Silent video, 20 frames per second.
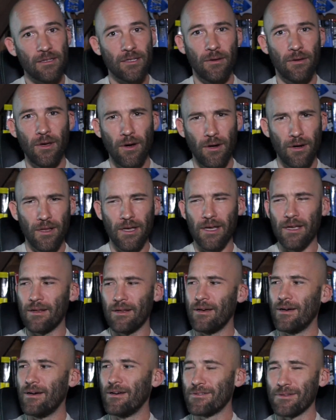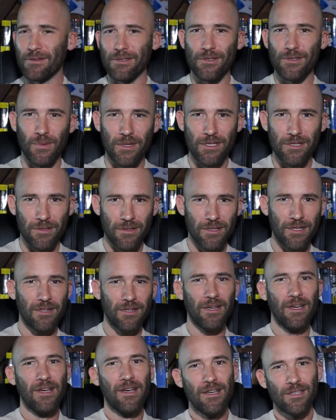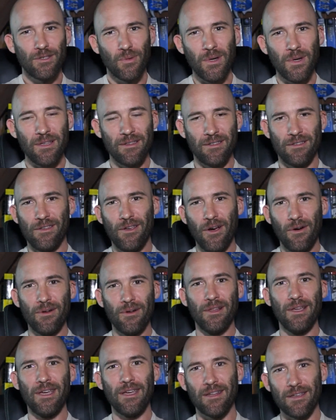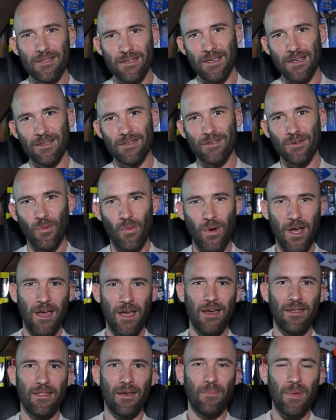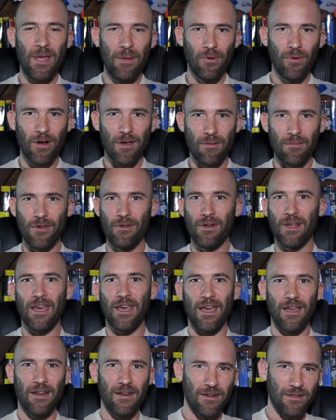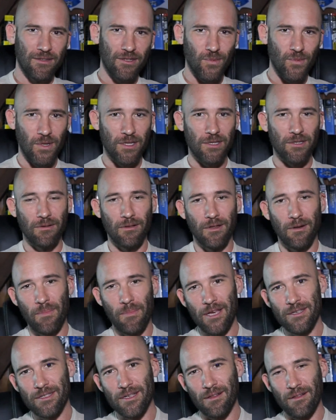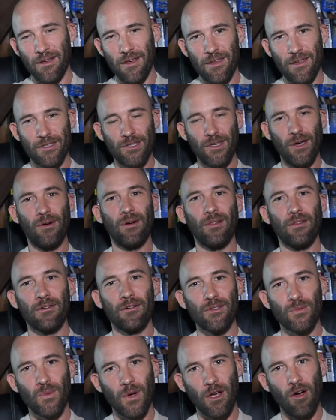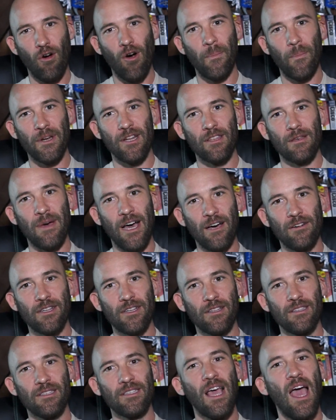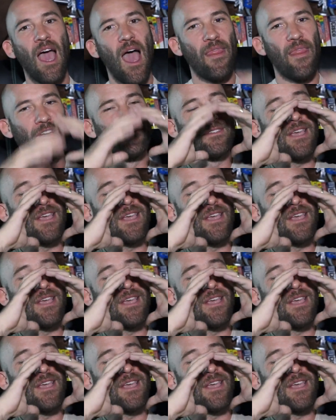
So yodeling is Switzerland. Yodeling is a way that people communicated in Switzerland. Basically, these yodelers would go up into the mountains and they would